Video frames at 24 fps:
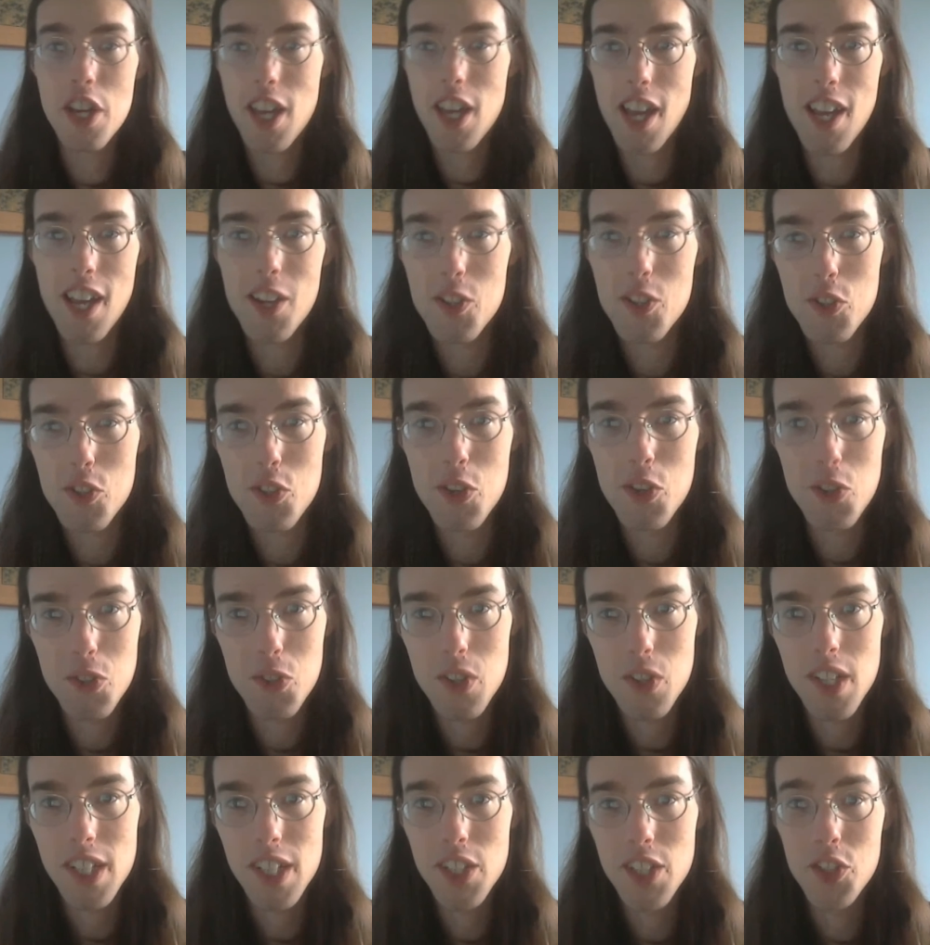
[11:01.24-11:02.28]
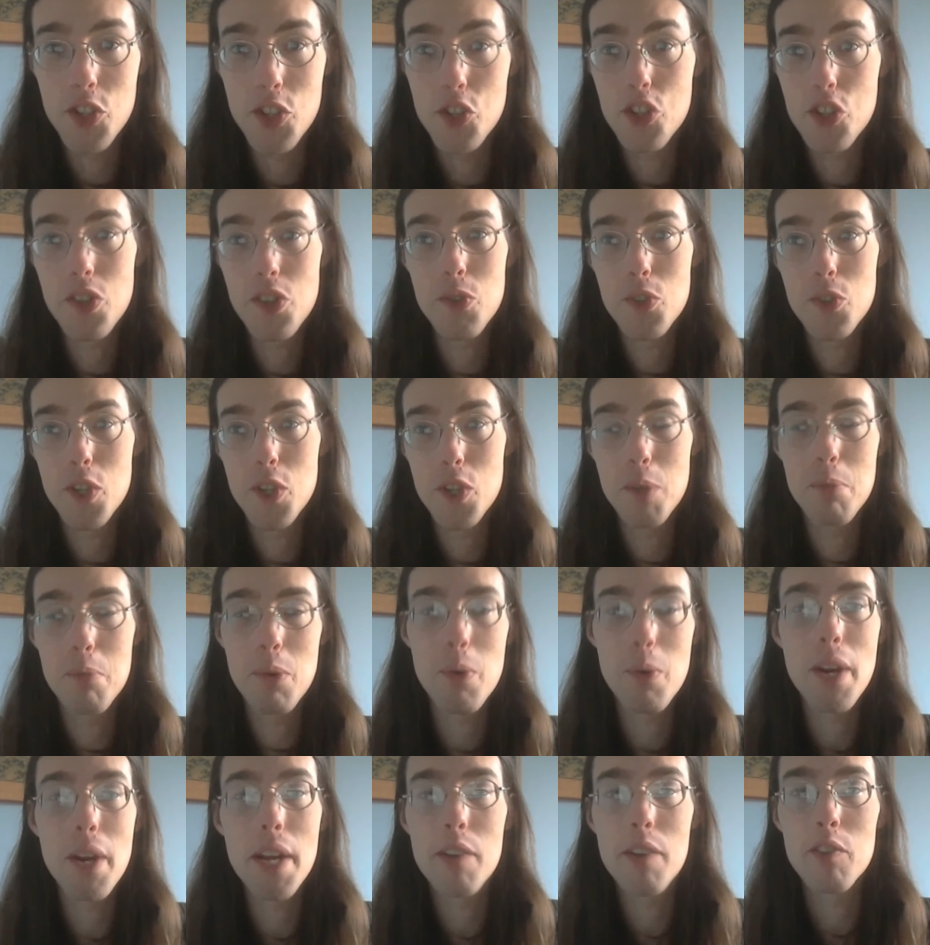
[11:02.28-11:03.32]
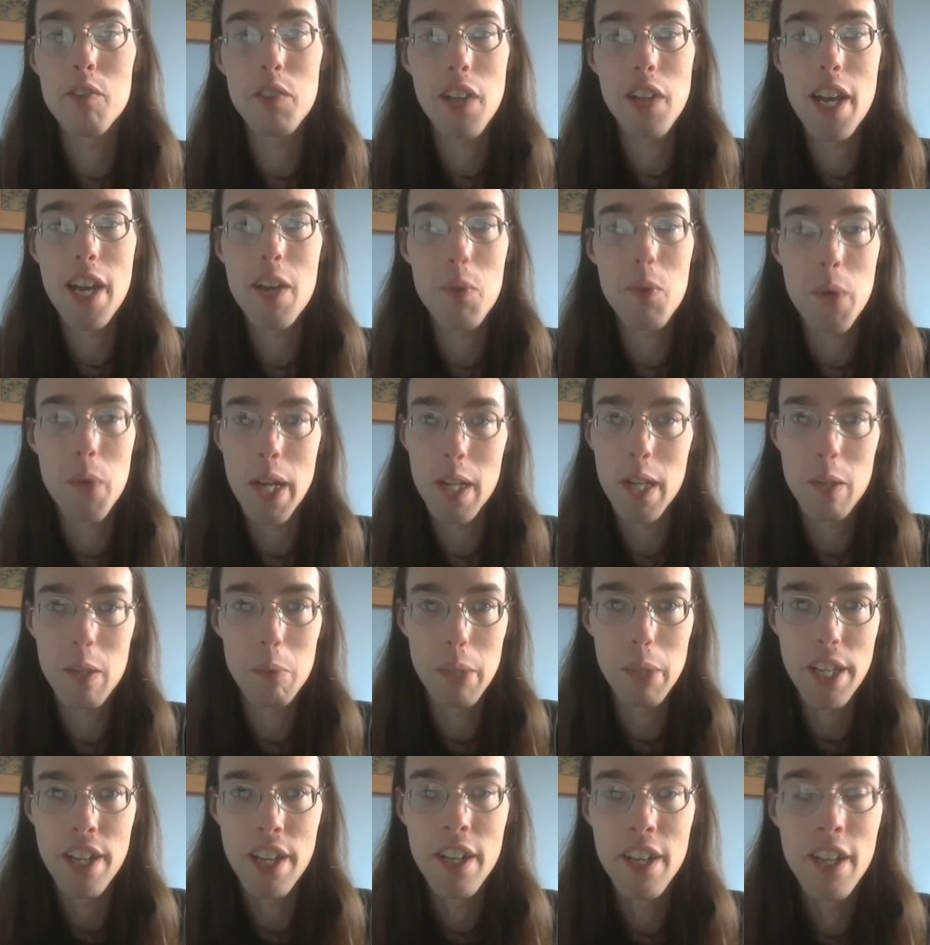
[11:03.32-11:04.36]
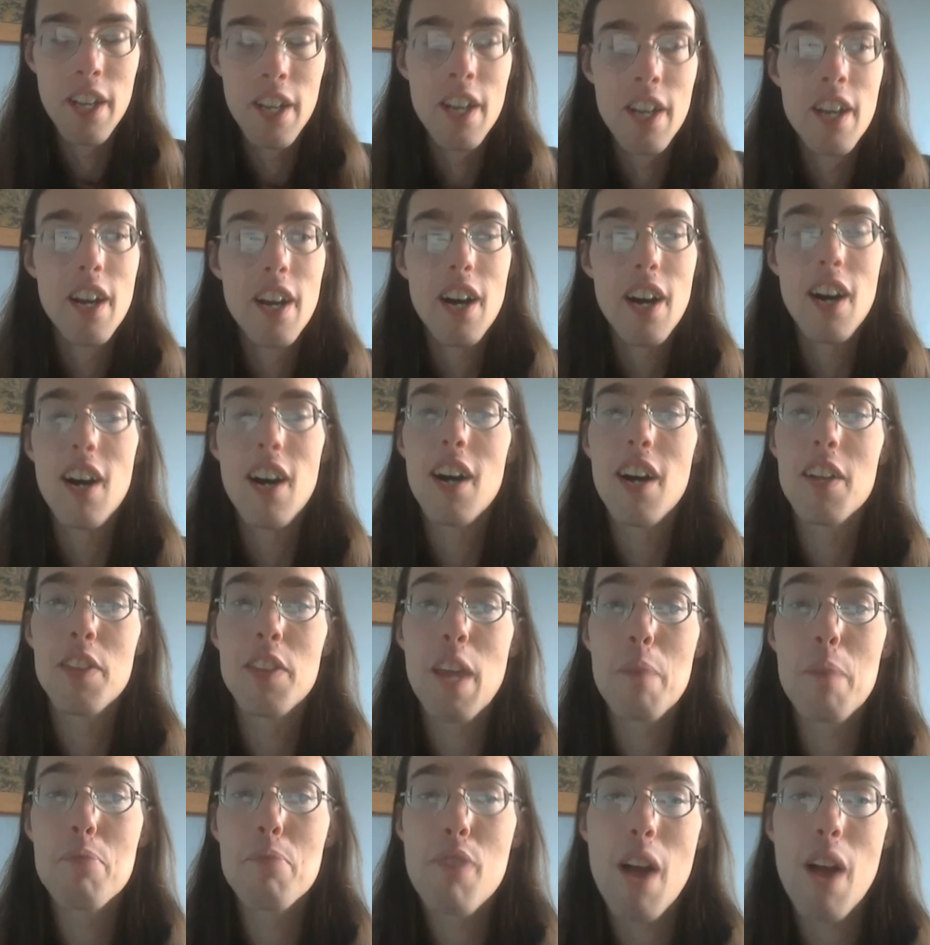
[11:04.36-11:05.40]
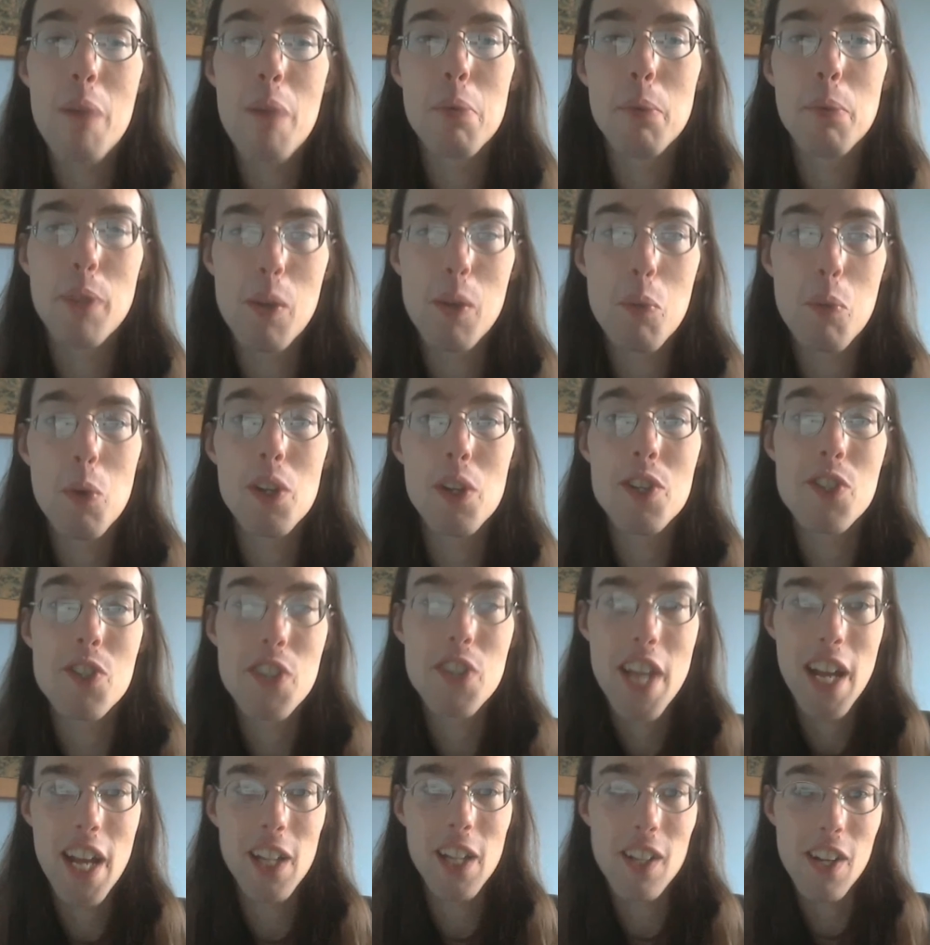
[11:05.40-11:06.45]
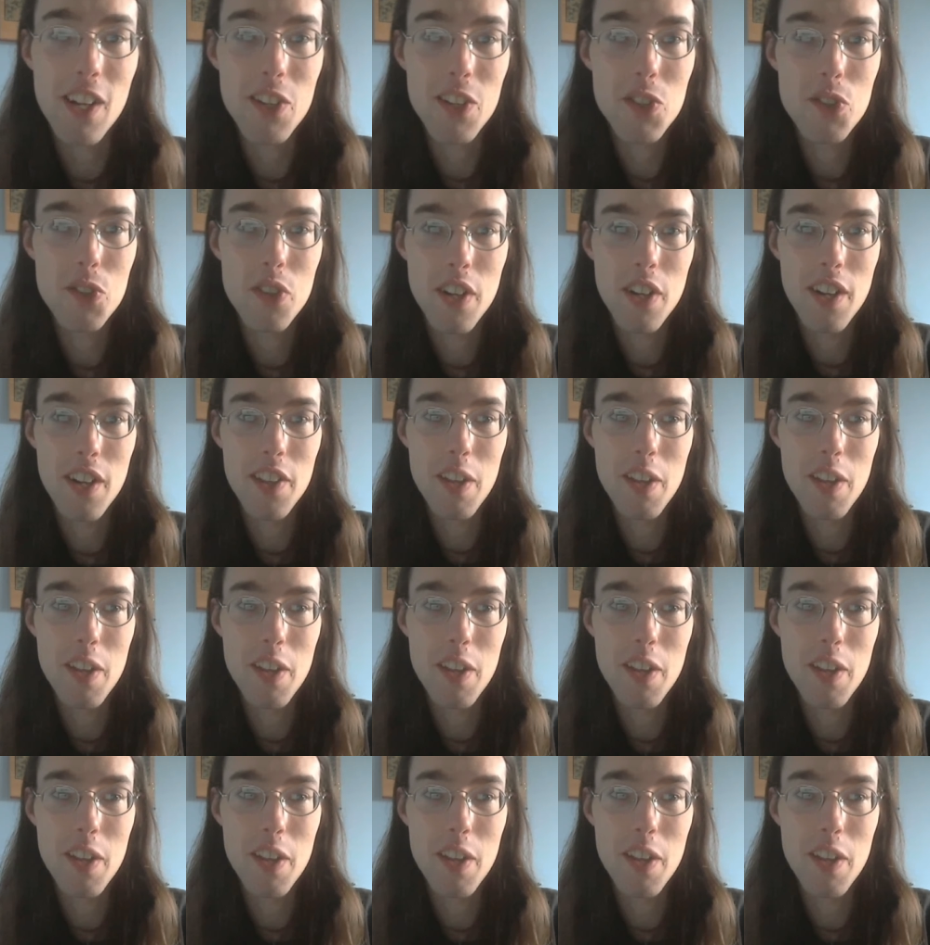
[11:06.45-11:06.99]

canister or something that just shoots up a ray of light randomly, they probably wouldn't tell us.